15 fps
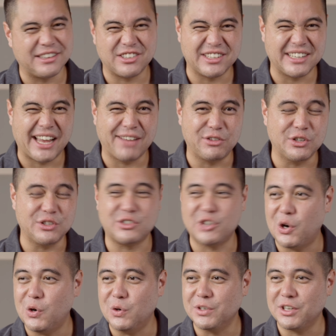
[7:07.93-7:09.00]
doesn't have good
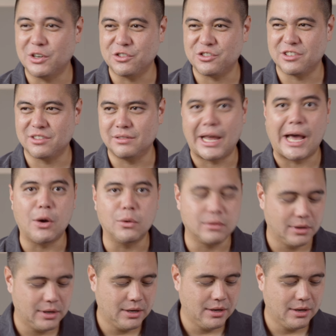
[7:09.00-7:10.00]
tone, you know, it's just loud.